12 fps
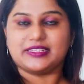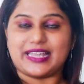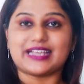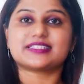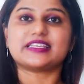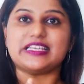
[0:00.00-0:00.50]

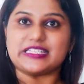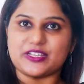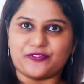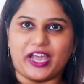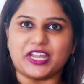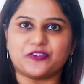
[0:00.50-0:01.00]
Tax is a
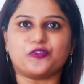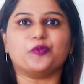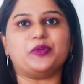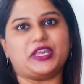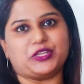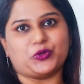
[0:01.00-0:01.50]
fine for
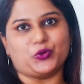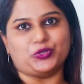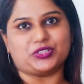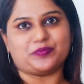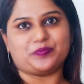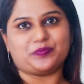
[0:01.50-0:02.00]
being good.